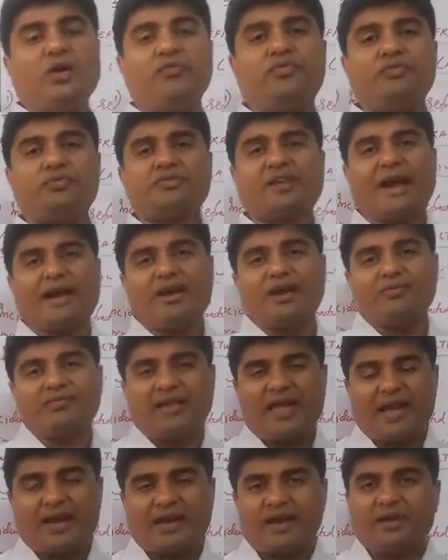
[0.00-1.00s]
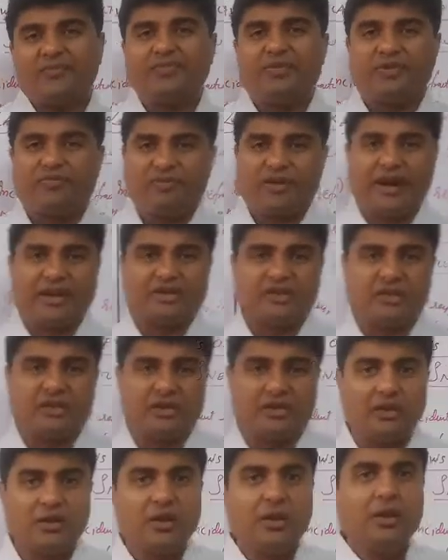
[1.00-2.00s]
of sine of the angle of refraction.